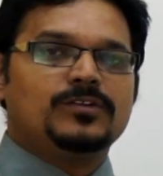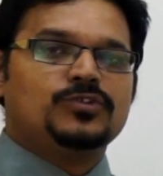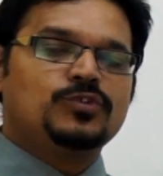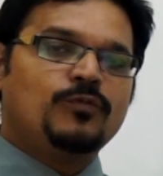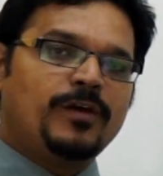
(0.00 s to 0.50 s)

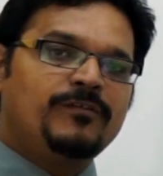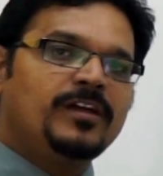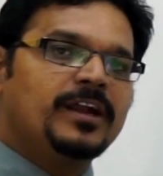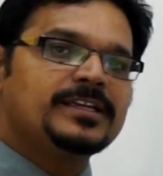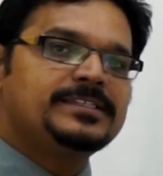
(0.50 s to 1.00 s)
So when
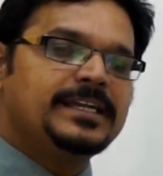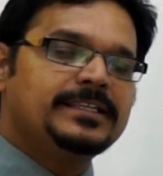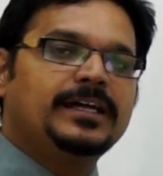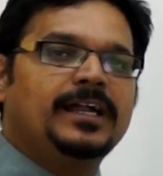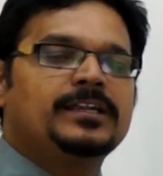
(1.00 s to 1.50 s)
we
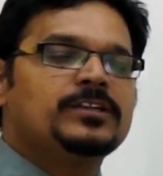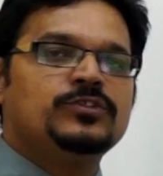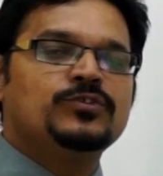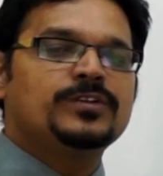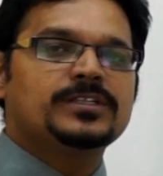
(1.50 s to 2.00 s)
understand that
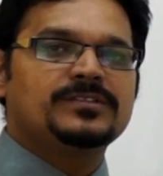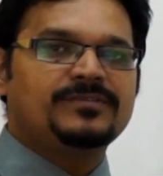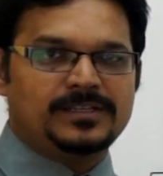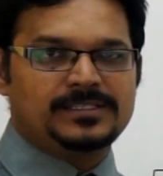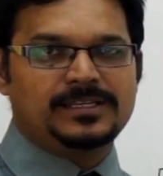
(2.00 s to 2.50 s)
Newton's
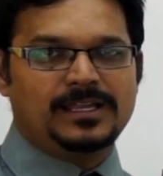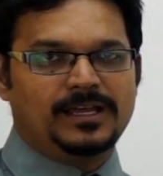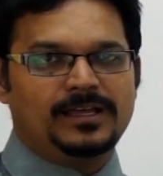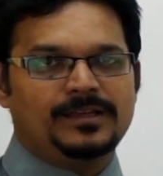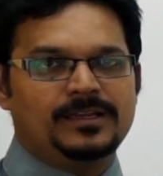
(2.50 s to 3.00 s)
first
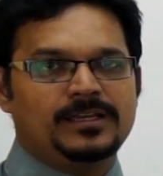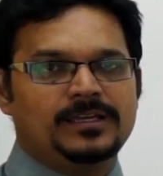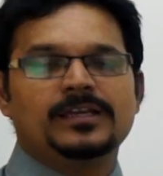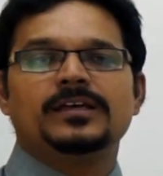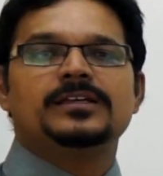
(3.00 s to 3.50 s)
law
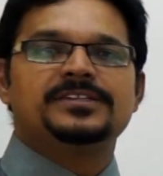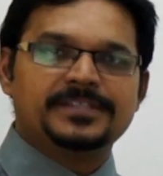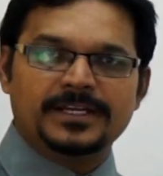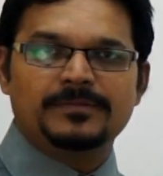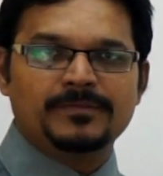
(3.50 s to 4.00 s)

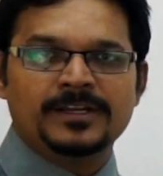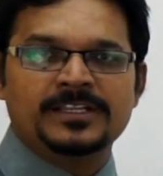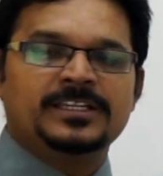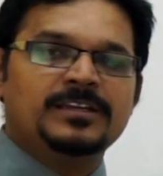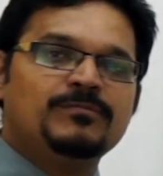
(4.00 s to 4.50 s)
statement
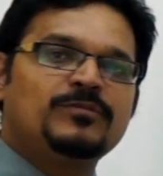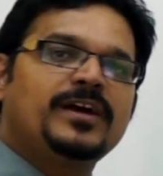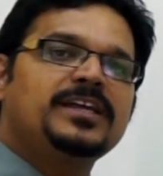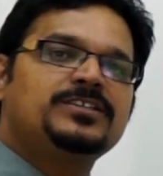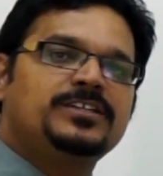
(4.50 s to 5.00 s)
is
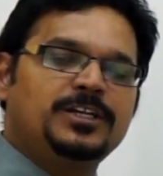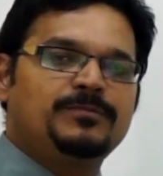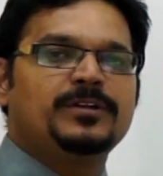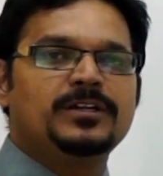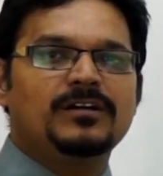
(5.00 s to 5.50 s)
improvised
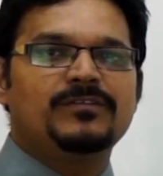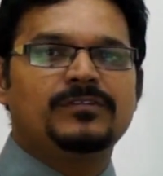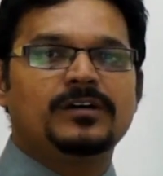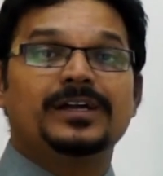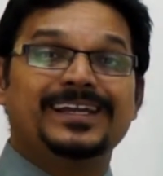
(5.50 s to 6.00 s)
statement of
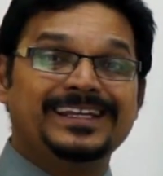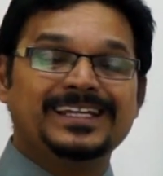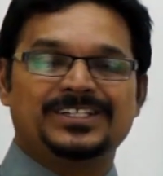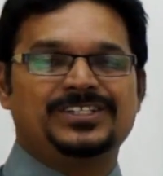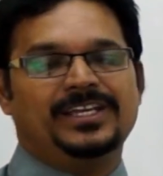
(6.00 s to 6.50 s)
uh,
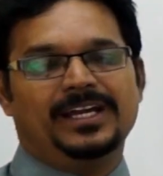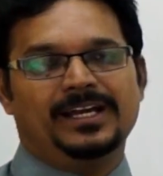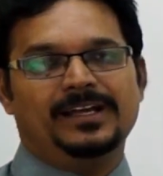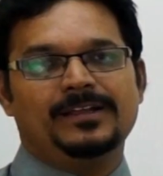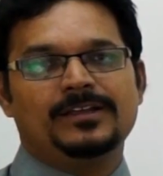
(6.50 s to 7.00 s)

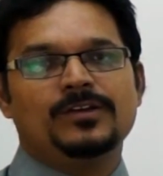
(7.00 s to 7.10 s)
inertia,